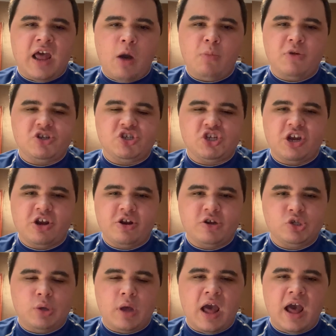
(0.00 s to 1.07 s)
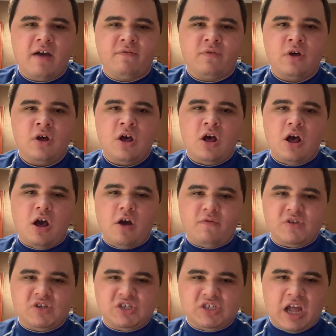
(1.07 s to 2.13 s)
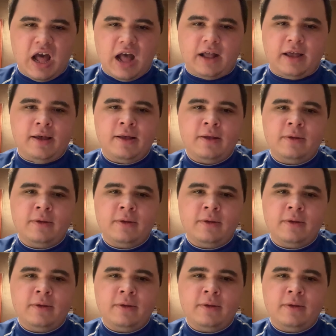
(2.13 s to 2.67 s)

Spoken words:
how much shares you have of a stock.